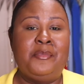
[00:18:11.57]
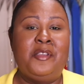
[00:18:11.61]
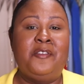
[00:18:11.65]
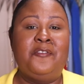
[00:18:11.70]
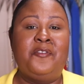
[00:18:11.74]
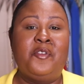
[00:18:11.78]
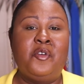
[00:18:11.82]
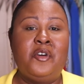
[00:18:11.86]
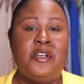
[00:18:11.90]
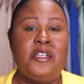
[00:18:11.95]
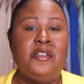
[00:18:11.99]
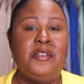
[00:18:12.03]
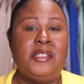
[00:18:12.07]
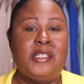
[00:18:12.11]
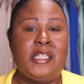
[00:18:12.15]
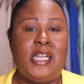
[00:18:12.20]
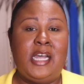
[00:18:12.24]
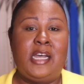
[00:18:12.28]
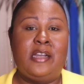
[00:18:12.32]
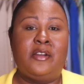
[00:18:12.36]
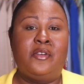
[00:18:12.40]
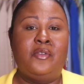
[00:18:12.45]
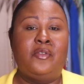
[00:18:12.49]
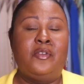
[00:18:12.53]
before you
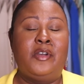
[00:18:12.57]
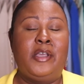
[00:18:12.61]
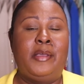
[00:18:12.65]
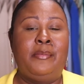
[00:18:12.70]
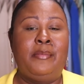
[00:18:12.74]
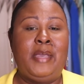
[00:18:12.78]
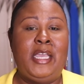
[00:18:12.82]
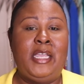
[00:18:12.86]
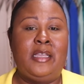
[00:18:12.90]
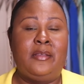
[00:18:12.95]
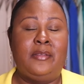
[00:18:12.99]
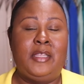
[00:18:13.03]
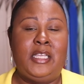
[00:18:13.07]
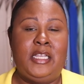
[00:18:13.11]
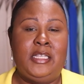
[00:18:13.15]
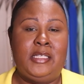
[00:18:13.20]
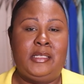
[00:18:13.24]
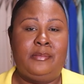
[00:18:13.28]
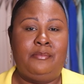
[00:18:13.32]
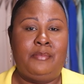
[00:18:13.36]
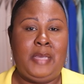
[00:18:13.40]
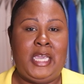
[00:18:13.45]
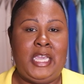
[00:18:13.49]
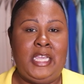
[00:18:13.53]
start going and making
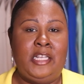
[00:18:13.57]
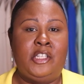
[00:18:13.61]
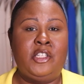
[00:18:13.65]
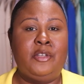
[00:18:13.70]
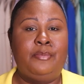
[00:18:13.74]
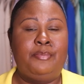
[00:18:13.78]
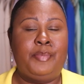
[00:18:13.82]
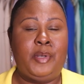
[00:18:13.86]
these major